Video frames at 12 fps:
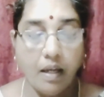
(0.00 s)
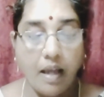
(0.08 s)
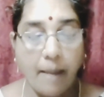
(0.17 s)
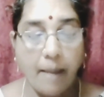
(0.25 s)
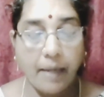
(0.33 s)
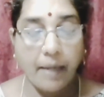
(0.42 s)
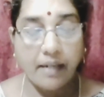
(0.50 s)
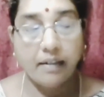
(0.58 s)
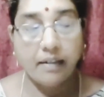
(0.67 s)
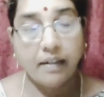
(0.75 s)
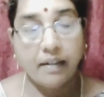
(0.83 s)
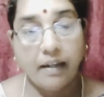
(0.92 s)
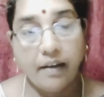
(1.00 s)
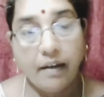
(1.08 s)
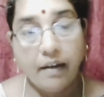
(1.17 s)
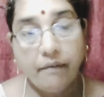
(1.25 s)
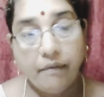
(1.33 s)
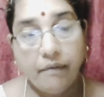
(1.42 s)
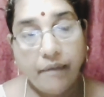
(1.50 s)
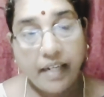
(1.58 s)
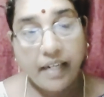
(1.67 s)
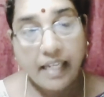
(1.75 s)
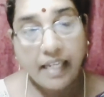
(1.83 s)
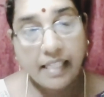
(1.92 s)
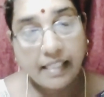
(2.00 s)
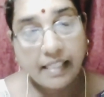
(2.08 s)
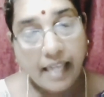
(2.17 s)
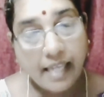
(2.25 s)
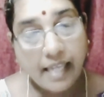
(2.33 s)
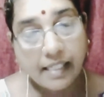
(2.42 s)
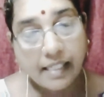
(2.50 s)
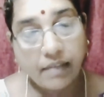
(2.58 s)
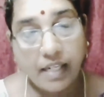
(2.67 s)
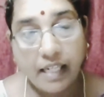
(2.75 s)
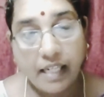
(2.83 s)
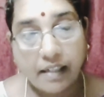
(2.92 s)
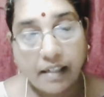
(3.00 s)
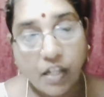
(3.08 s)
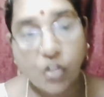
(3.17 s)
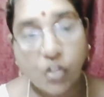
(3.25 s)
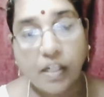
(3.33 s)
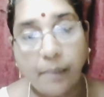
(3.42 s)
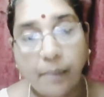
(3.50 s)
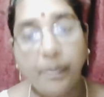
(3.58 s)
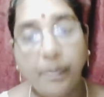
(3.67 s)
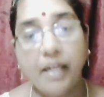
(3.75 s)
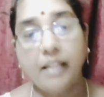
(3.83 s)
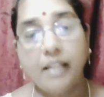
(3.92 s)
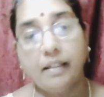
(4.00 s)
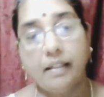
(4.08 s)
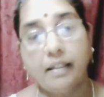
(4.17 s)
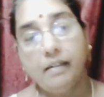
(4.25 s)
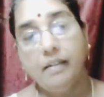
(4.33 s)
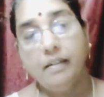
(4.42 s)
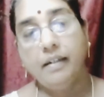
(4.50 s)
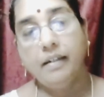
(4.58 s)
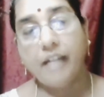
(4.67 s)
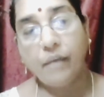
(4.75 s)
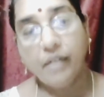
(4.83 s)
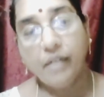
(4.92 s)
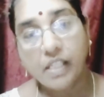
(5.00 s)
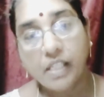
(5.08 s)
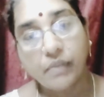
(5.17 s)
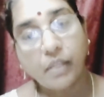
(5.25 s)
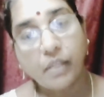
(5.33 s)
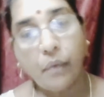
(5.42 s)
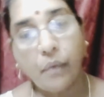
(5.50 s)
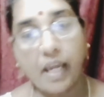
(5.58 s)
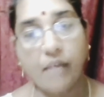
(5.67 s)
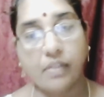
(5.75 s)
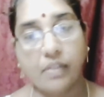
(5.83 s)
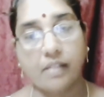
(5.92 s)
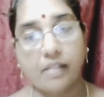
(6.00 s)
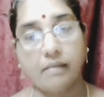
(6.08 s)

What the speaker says: But when he tries to compare the daffodils with the waves